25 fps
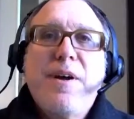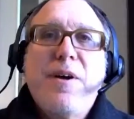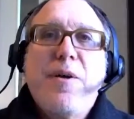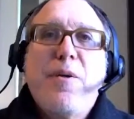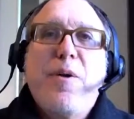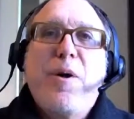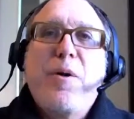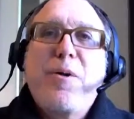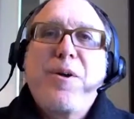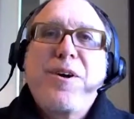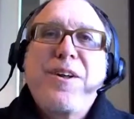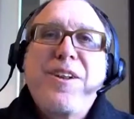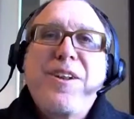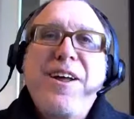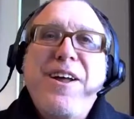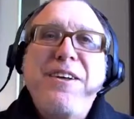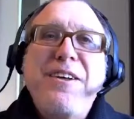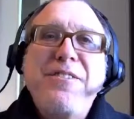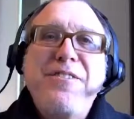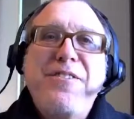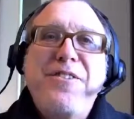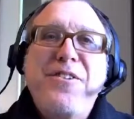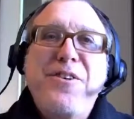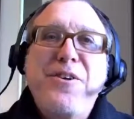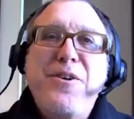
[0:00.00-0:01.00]
Well, we're
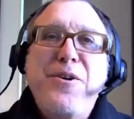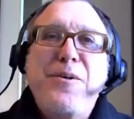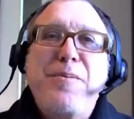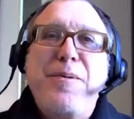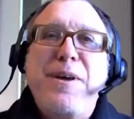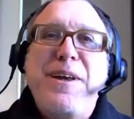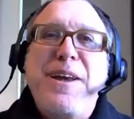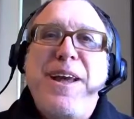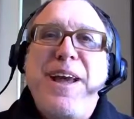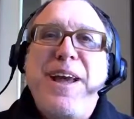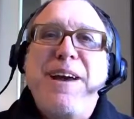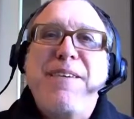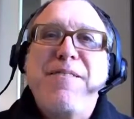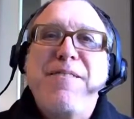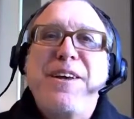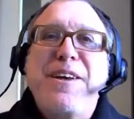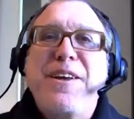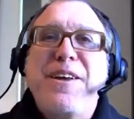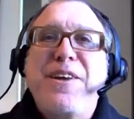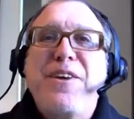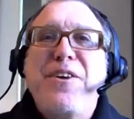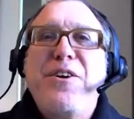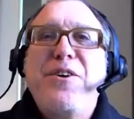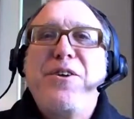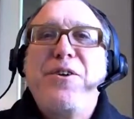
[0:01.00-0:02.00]
glad to be
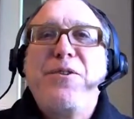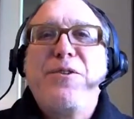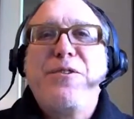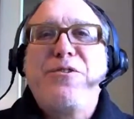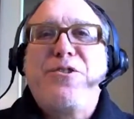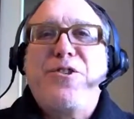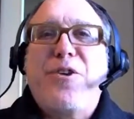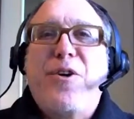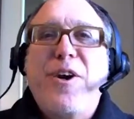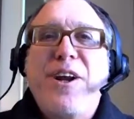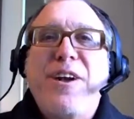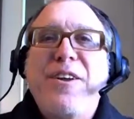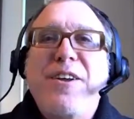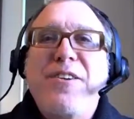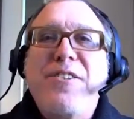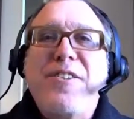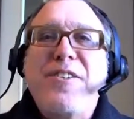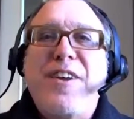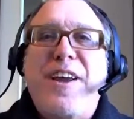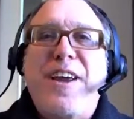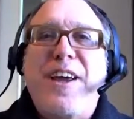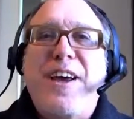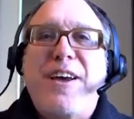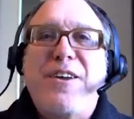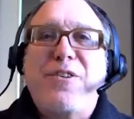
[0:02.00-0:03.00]
having you join us
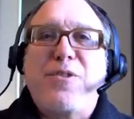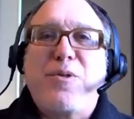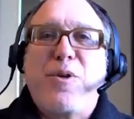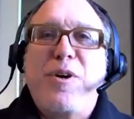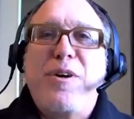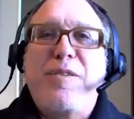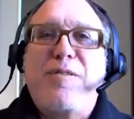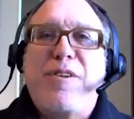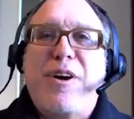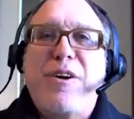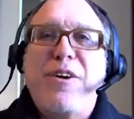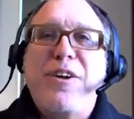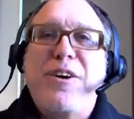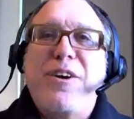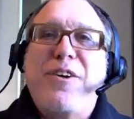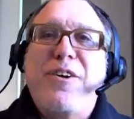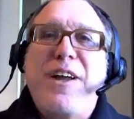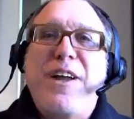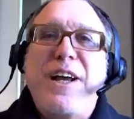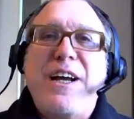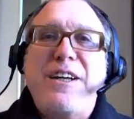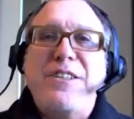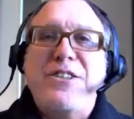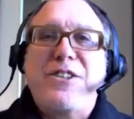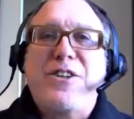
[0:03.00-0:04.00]
as one of our
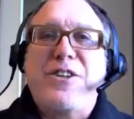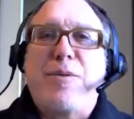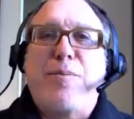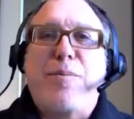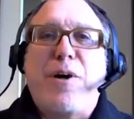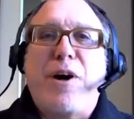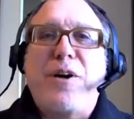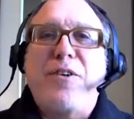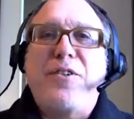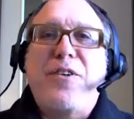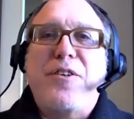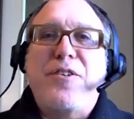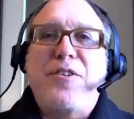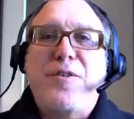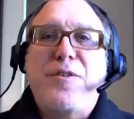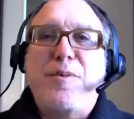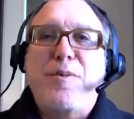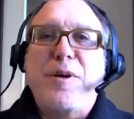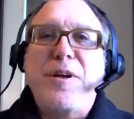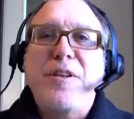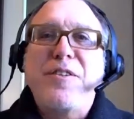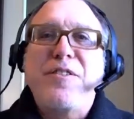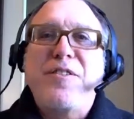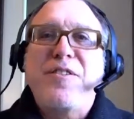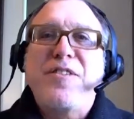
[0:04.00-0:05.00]
international
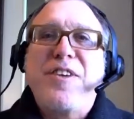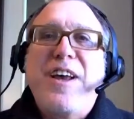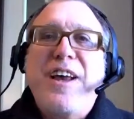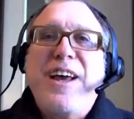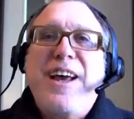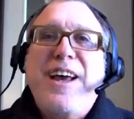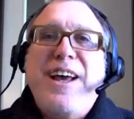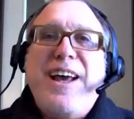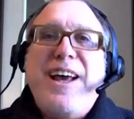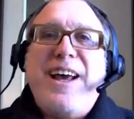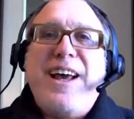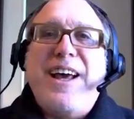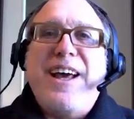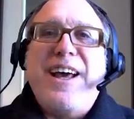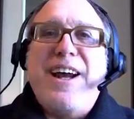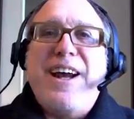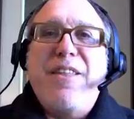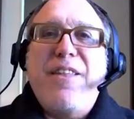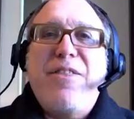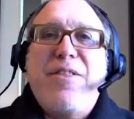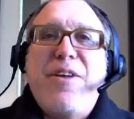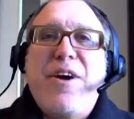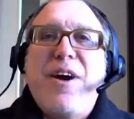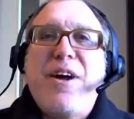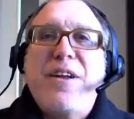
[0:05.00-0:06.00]
participants. And I
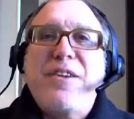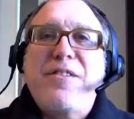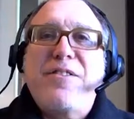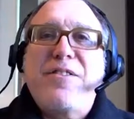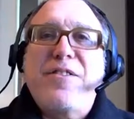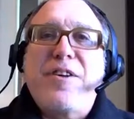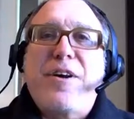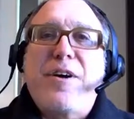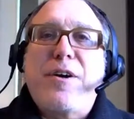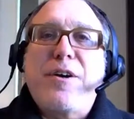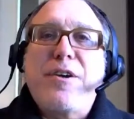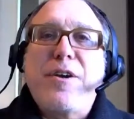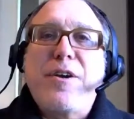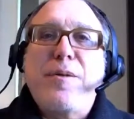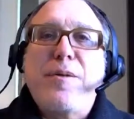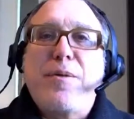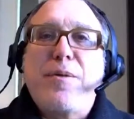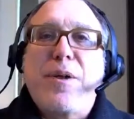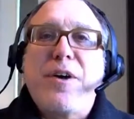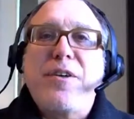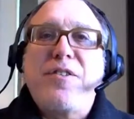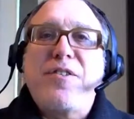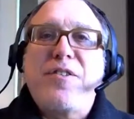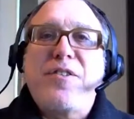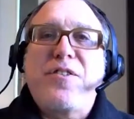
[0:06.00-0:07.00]
thought a good
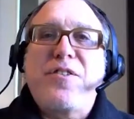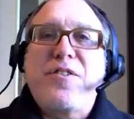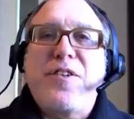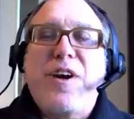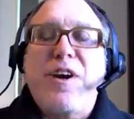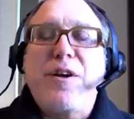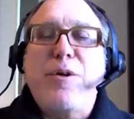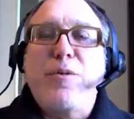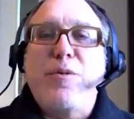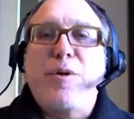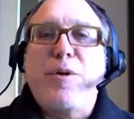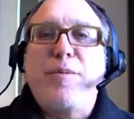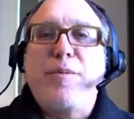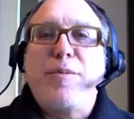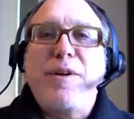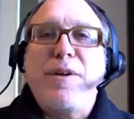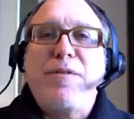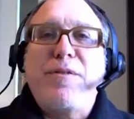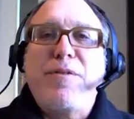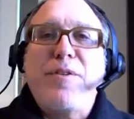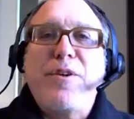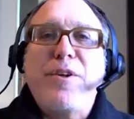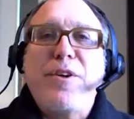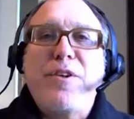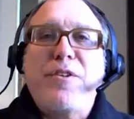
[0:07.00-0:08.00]
place to start would be
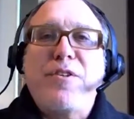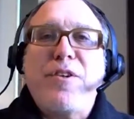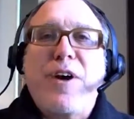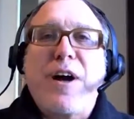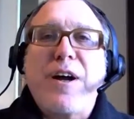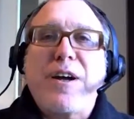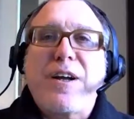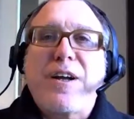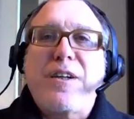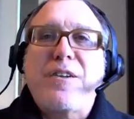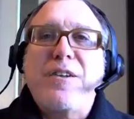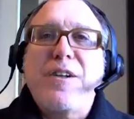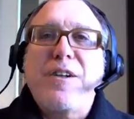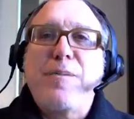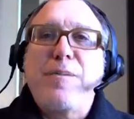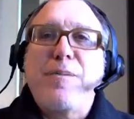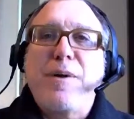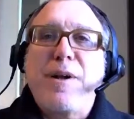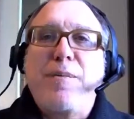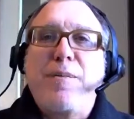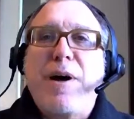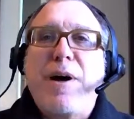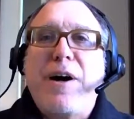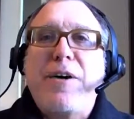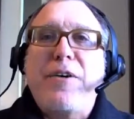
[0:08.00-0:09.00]
for you to talk a little
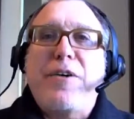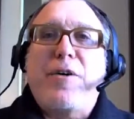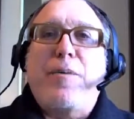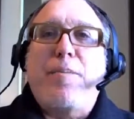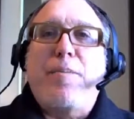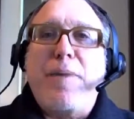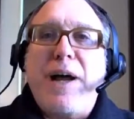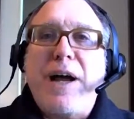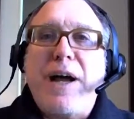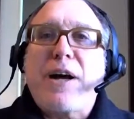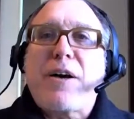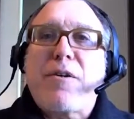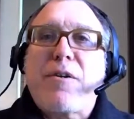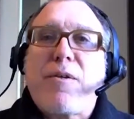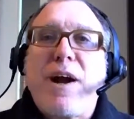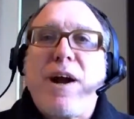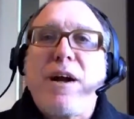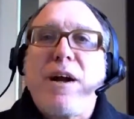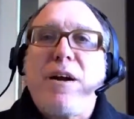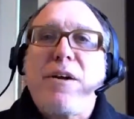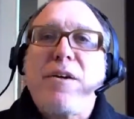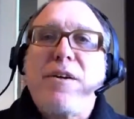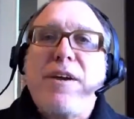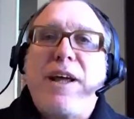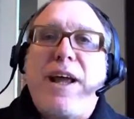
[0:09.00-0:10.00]
bit about your
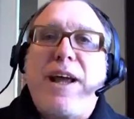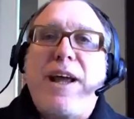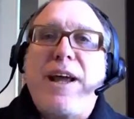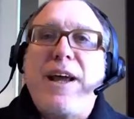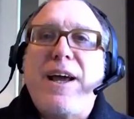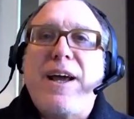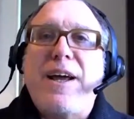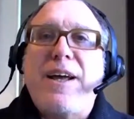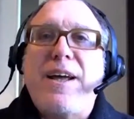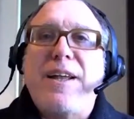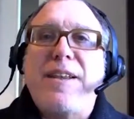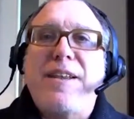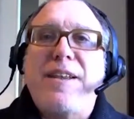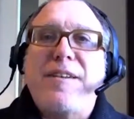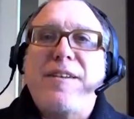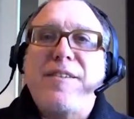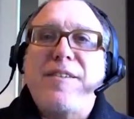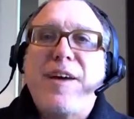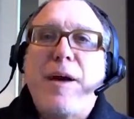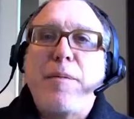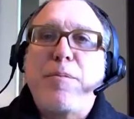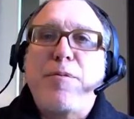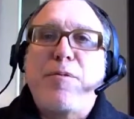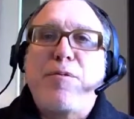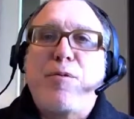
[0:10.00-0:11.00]
background and the
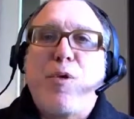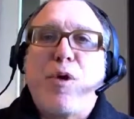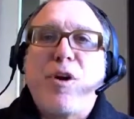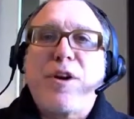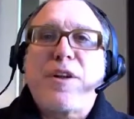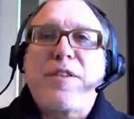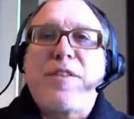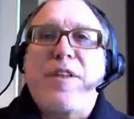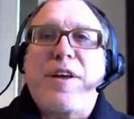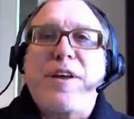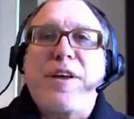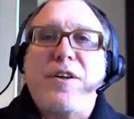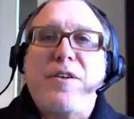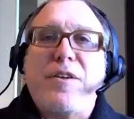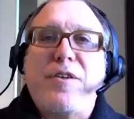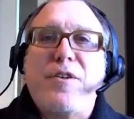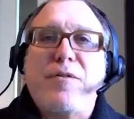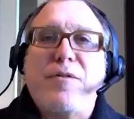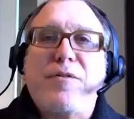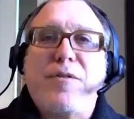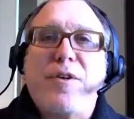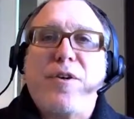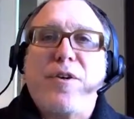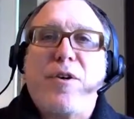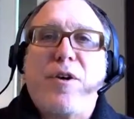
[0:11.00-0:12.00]
type of work that you do
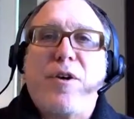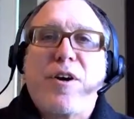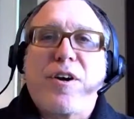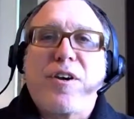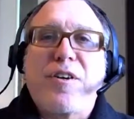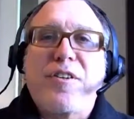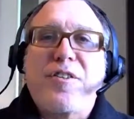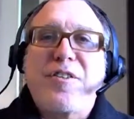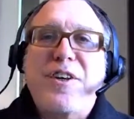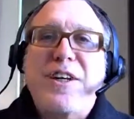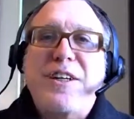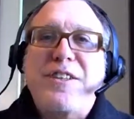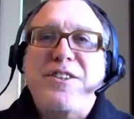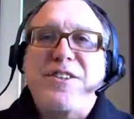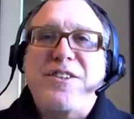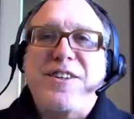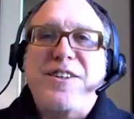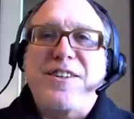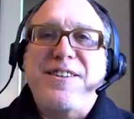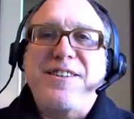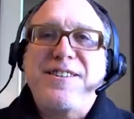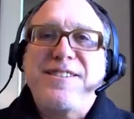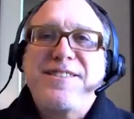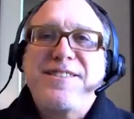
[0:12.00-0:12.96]
for your organization.